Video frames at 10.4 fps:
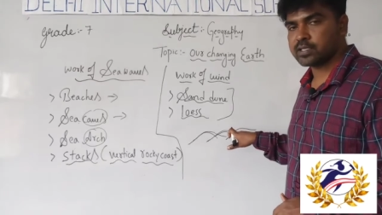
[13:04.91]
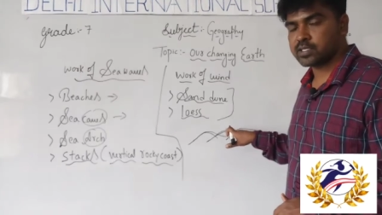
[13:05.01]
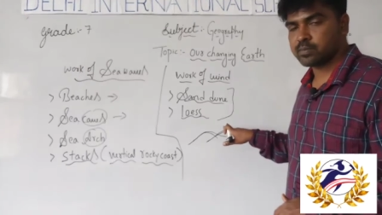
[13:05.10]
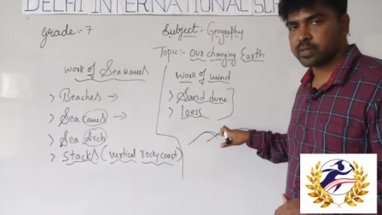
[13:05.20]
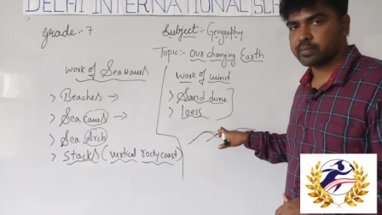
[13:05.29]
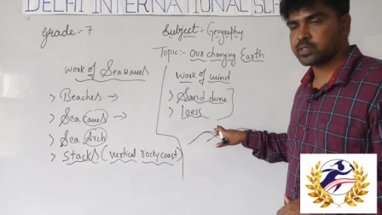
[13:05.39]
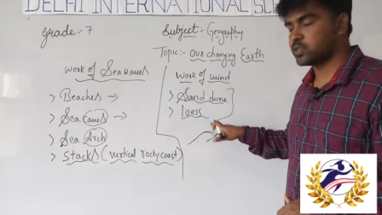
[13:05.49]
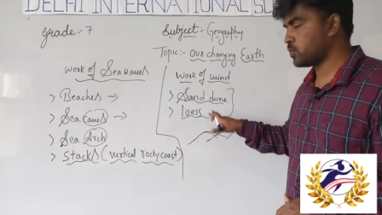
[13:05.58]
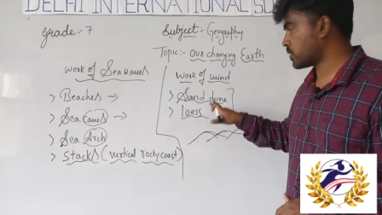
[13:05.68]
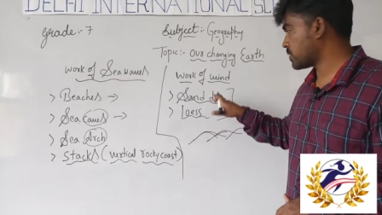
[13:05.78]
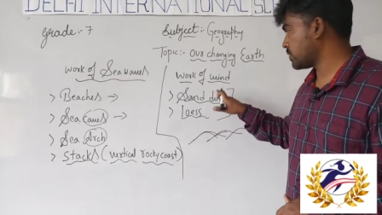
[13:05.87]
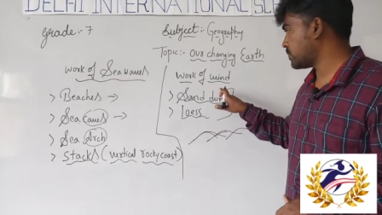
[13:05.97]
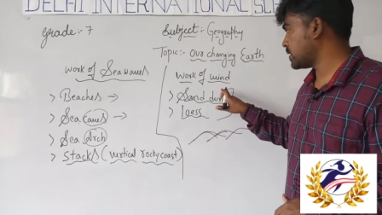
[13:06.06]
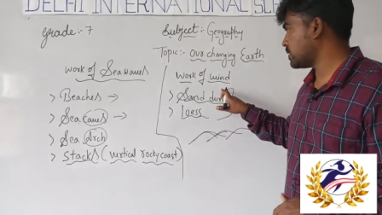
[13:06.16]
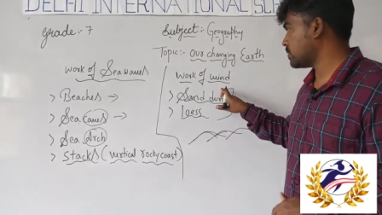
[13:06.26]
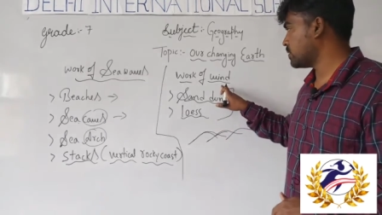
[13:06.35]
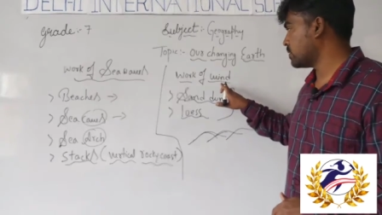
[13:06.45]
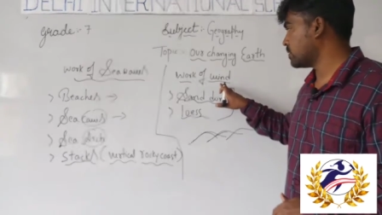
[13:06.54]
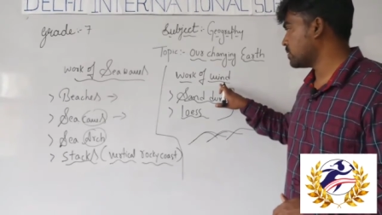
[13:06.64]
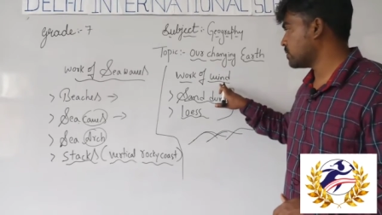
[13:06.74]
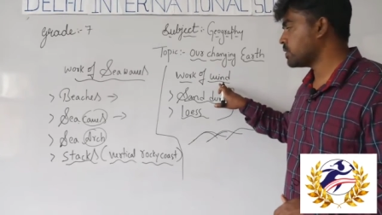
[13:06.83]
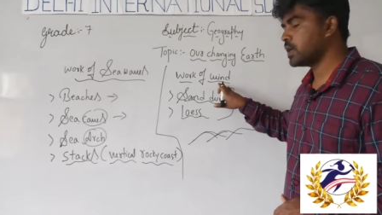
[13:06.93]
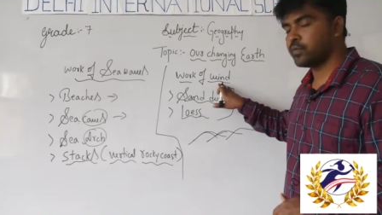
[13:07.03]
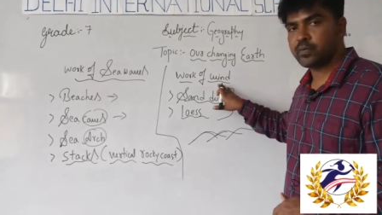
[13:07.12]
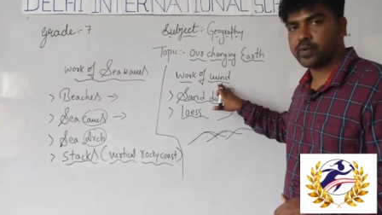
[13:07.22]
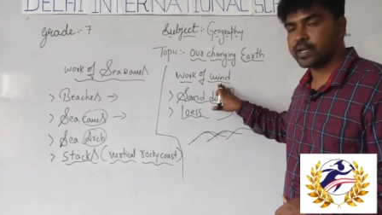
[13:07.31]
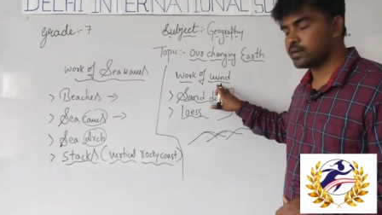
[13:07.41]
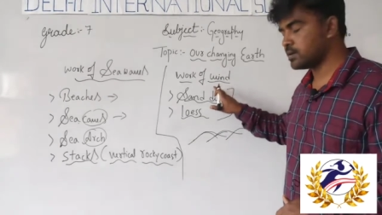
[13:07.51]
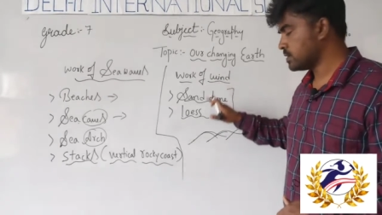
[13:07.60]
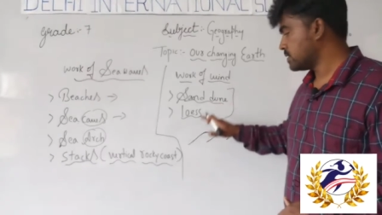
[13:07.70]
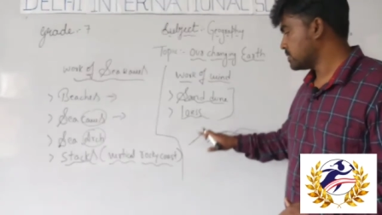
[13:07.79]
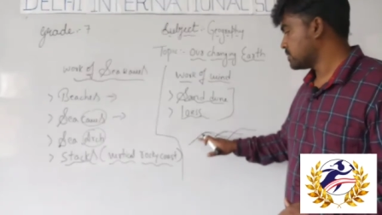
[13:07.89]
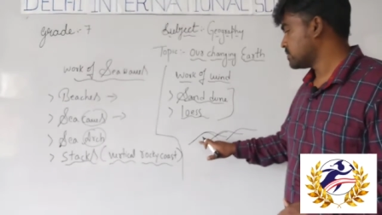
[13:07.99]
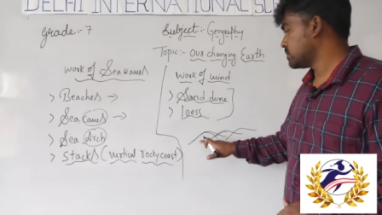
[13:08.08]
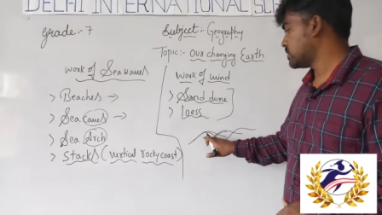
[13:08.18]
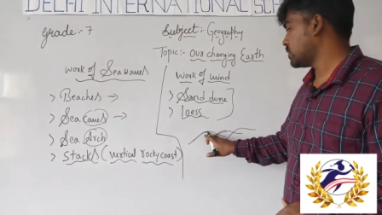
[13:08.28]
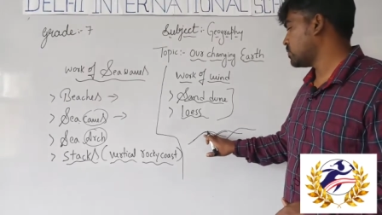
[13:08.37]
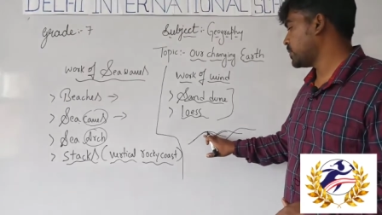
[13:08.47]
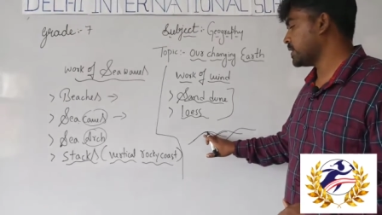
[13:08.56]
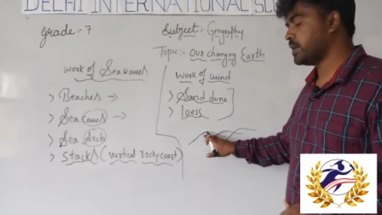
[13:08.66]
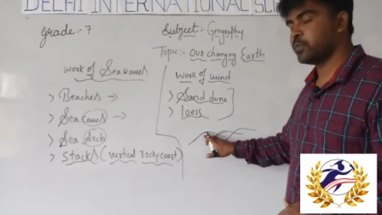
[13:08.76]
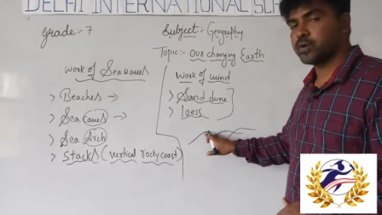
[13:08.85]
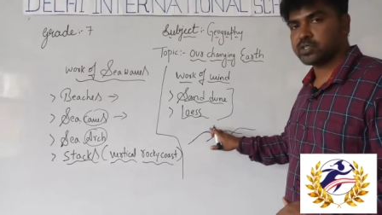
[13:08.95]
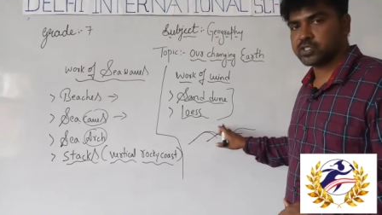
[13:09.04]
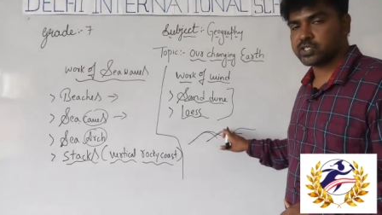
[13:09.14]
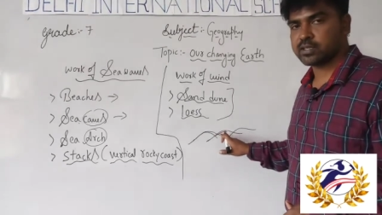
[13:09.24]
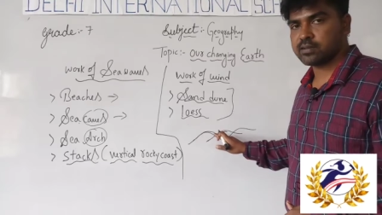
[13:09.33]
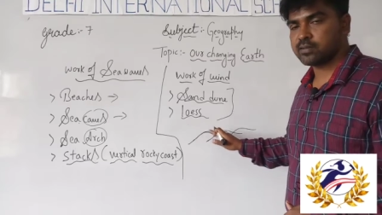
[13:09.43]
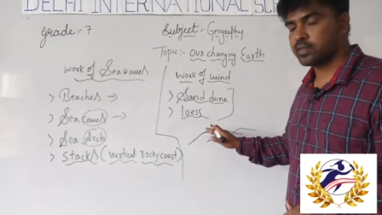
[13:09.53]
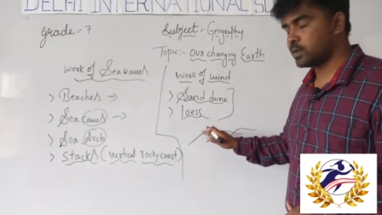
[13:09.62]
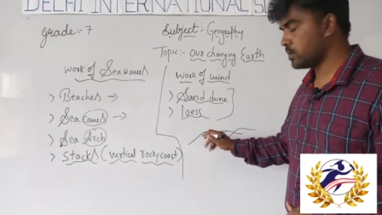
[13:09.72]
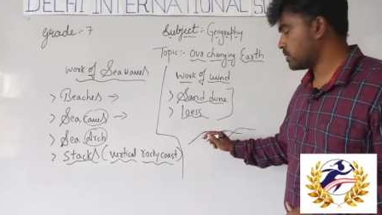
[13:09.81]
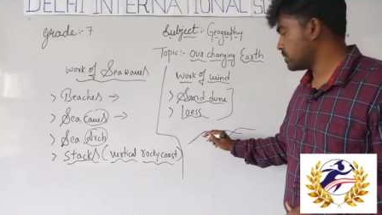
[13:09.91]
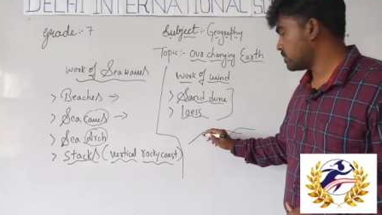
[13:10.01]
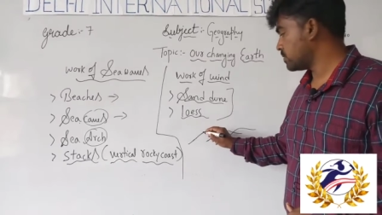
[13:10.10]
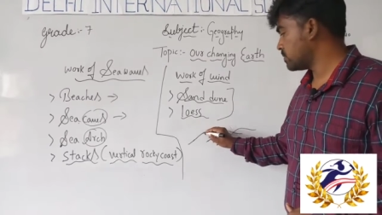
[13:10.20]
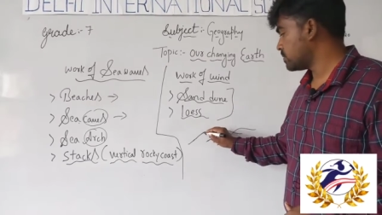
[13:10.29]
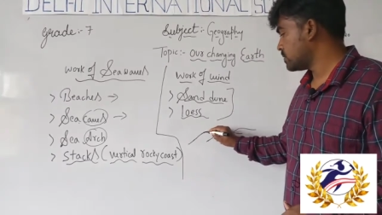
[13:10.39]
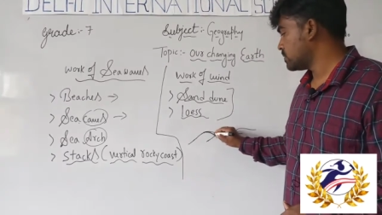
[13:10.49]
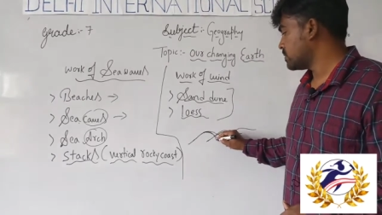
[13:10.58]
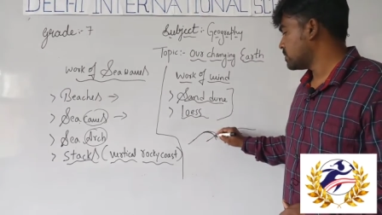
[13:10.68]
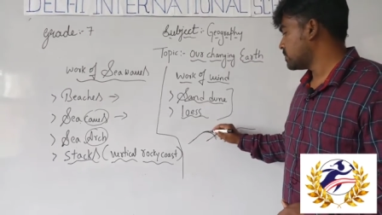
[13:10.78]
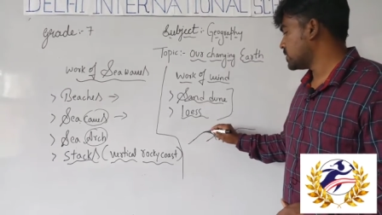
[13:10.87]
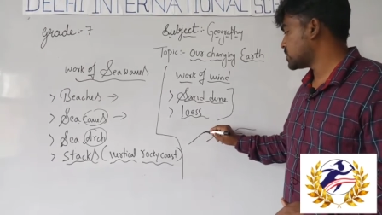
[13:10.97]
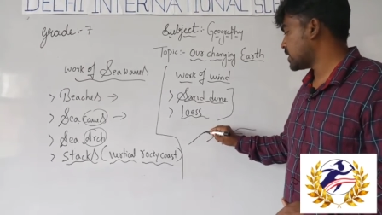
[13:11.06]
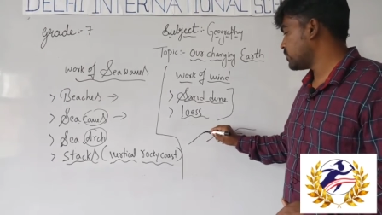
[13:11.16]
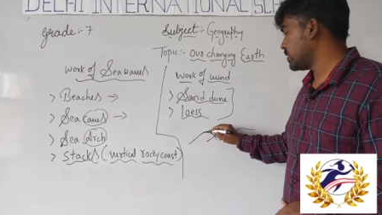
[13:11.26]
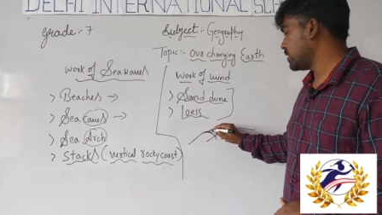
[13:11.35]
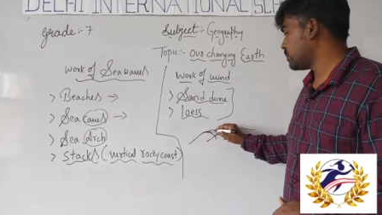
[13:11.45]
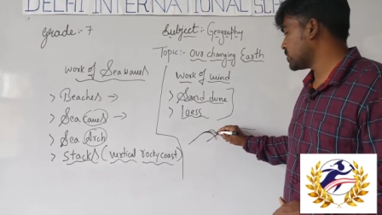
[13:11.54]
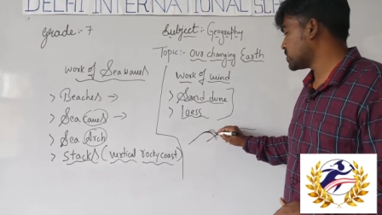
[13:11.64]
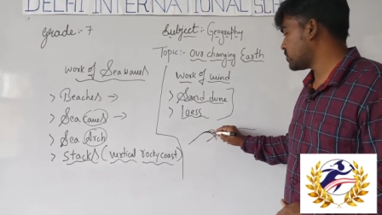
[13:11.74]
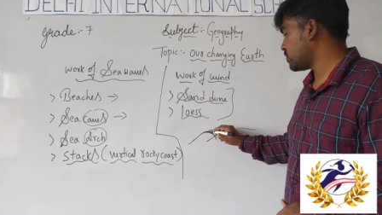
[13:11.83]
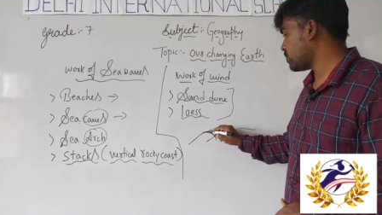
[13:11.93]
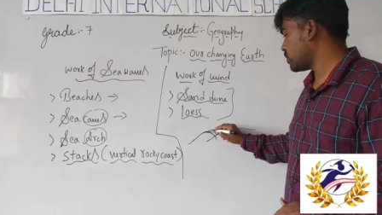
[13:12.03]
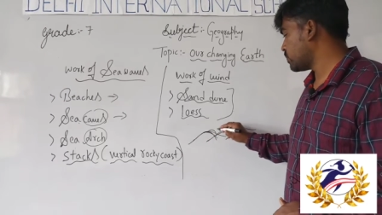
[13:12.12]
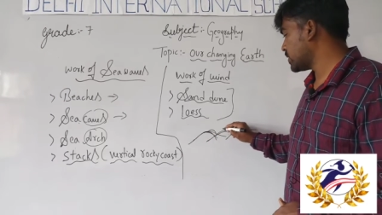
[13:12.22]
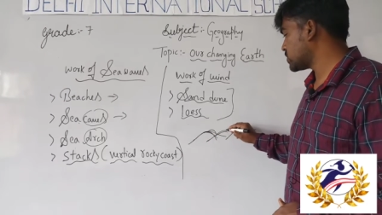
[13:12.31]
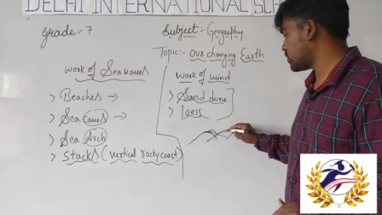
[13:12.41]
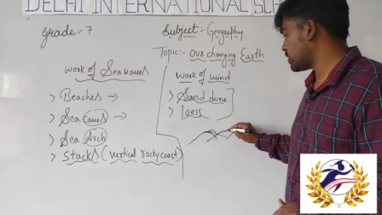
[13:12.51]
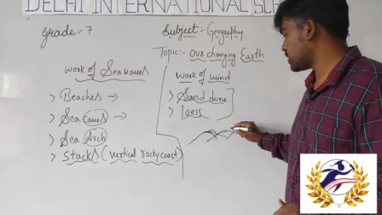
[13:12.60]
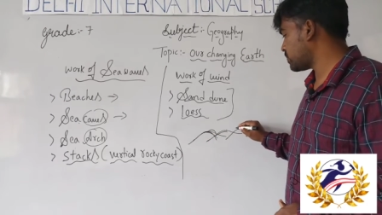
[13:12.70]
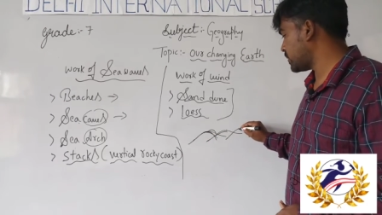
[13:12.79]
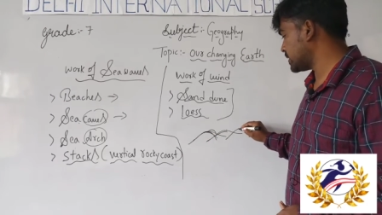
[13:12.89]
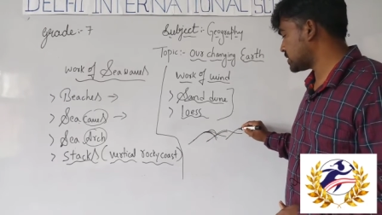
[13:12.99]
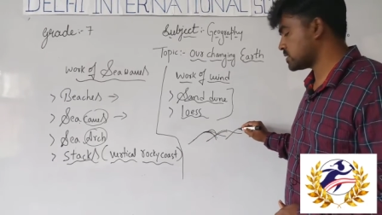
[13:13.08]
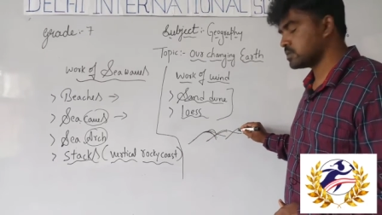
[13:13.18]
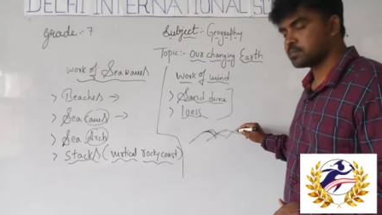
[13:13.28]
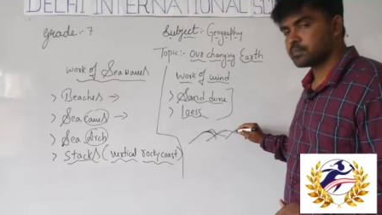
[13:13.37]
Sometimes the work of the heavy wind, there will be a deposition. The sand will deposit from one place to another place.